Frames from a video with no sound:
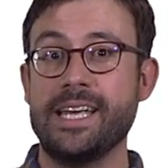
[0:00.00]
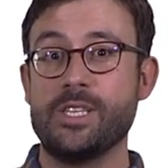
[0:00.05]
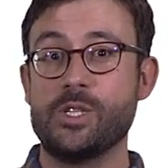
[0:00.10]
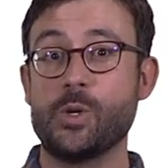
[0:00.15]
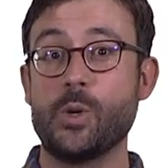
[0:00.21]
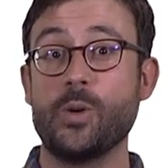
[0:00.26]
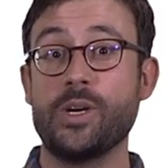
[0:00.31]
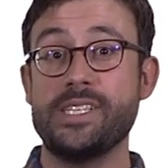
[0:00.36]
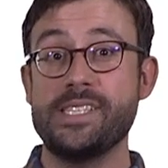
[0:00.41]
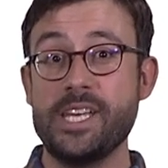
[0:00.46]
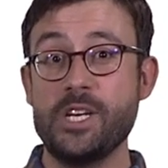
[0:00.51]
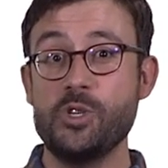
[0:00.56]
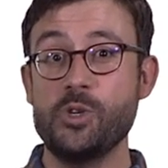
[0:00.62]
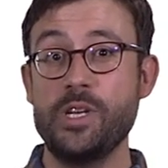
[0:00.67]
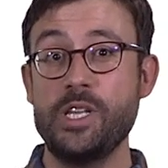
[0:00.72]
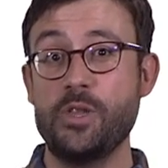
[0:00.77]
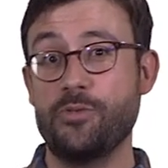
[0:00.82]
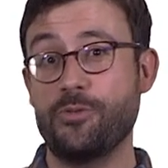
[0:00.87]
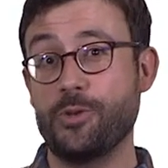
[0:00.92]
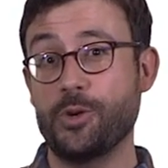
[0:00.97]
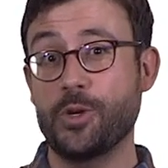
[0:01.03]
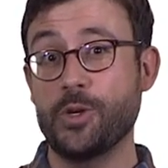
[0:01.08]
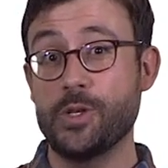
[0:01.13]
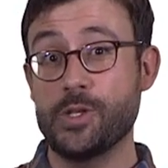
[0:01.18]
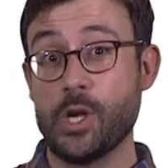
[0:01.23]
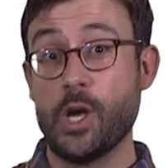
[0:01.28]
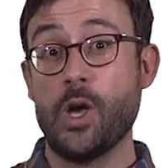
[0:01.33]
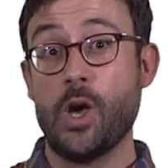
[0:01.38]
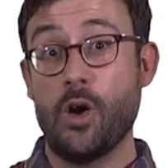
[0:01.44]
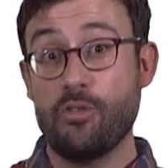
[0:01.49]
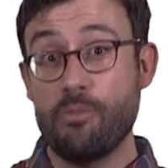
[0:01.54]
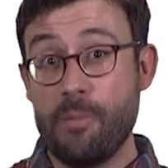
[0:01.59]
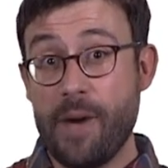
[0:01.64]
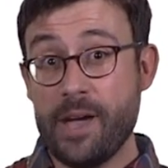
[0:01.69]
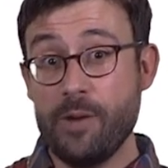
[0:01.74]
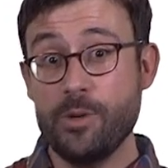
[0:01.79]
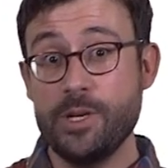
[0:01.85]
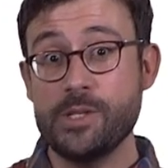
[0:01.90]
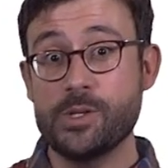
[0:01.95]
So essentially the focus of
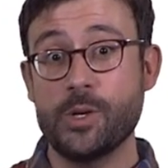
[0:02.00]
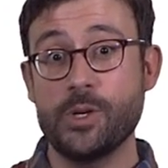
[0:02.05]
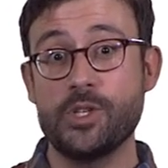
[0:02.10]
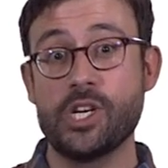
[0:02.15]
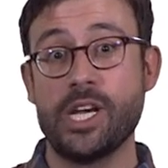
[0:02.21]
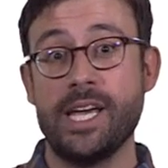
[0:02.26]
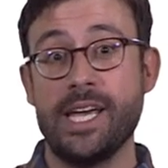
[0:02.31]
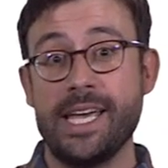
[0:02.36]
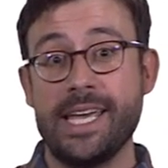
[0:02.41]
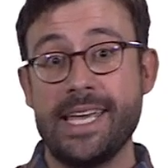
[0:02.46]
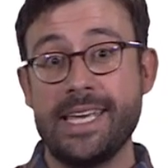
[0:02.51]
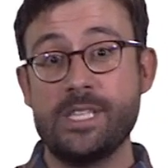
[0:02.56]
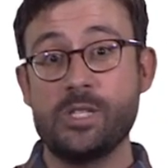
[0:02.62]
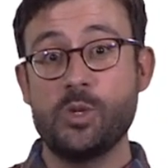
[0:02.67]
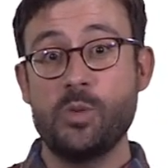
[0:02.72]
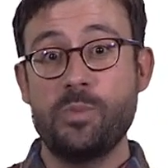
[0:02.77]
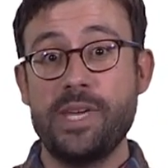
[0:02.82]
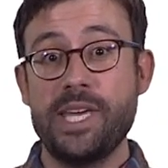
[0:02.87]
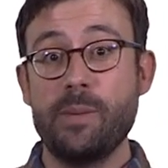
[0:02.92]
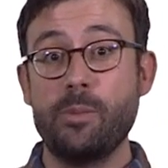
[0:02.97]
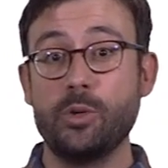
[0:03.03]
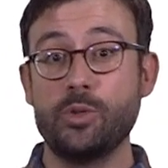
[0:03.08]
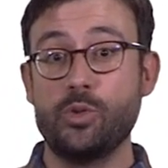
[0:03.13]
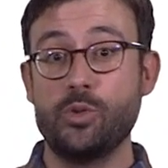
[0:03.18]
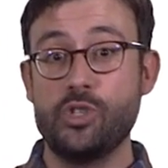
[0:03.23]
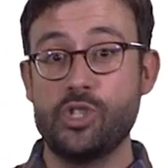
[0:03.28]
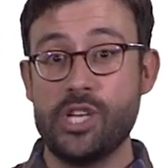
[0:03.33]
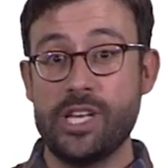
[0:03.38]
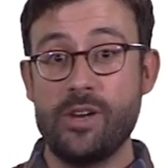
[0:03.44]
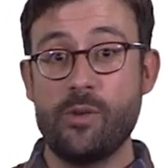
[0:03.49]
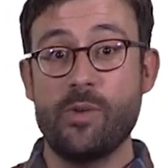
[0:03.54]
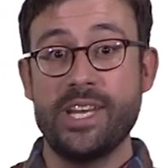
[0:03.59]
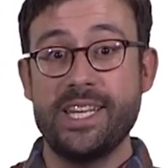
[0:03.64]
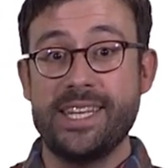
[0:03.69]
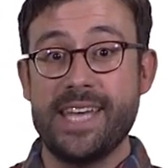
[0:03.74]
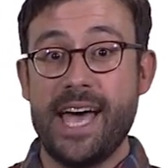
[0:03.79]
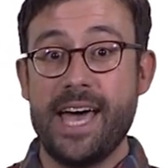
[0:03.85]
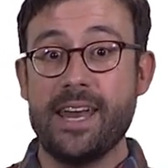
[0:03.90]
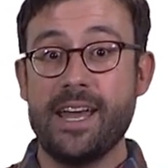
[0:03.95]
my research is to be able to
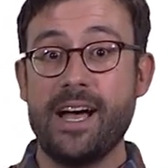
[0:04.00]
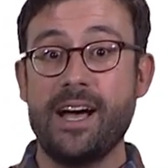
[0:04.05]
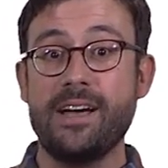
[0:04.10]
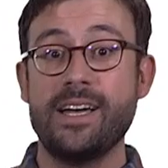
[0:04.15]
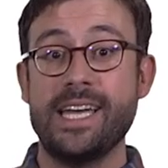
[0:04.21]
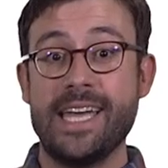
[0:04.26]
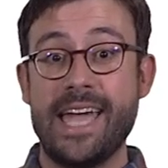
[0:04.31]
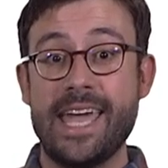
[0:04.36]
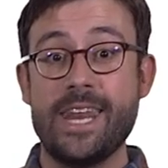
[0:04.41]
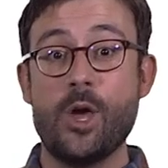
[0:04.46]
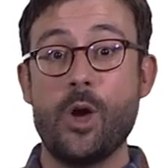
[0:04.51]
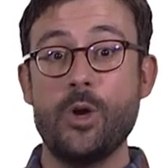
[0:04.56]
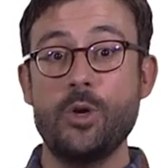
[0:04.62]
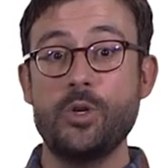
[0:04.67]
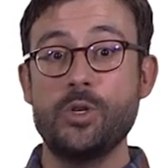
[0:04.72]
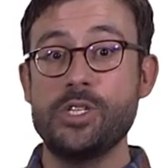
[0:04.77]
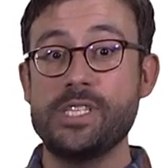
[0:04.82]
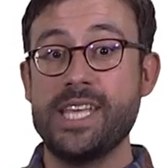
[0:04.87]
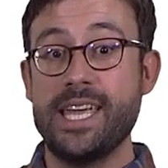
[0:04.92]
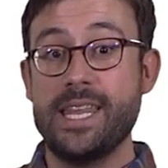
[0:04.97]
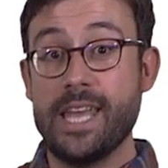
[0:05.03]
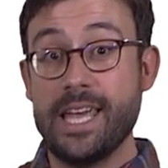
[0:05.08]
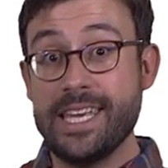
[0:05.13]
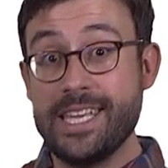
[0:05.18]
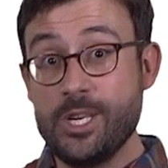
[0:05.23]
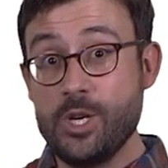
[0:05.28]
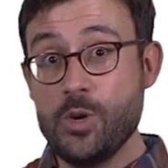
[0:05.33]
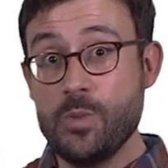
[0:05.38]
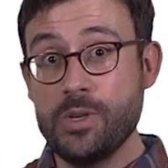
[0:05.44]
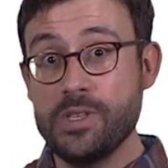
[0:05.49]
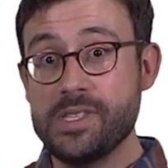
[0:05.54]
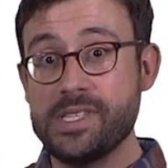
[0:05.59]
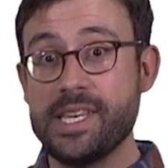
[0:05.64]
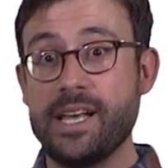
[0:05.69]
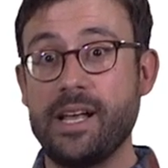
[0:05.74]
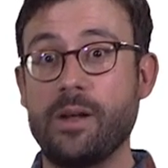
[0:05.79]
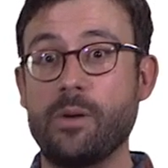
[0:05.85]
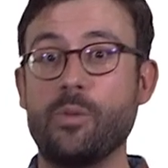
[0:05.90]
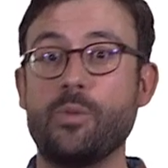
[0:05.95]
generate data and understand a human
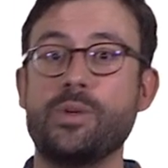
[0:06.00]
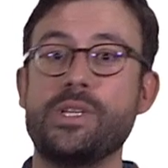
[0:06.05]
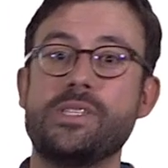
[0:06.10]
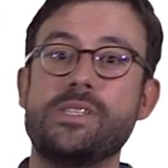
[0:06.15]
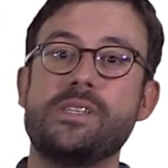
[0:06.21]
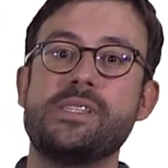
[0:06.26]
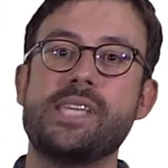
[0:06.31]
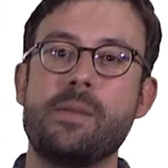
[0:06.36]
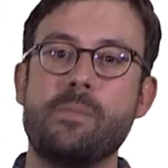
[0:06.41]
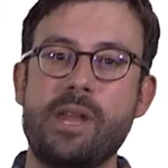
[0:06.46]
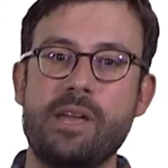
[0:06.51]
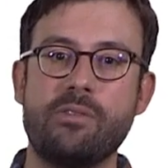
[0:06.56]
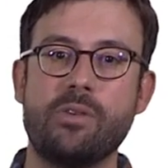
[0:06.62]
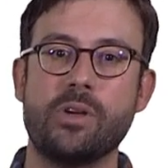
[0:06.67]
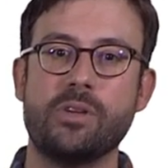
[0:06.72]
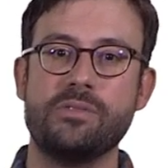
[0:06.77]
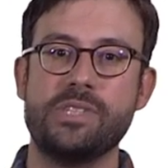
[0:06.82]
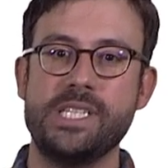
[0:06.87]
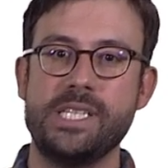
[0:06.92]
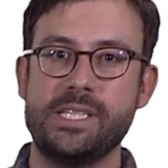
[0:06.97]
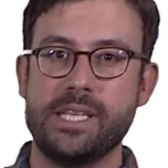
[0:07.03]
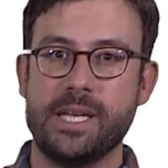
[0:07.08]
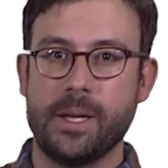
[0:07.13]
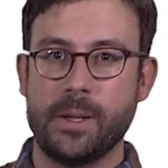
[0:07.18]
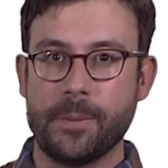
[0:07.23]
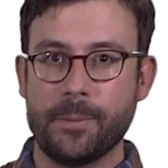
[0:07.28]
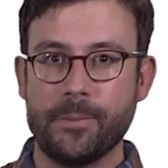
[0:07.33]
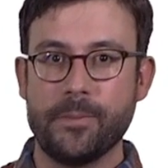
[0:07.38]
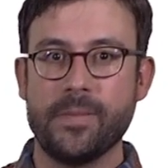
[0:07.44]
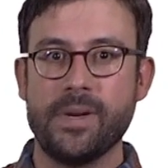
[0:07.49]
cell with the same level of detail.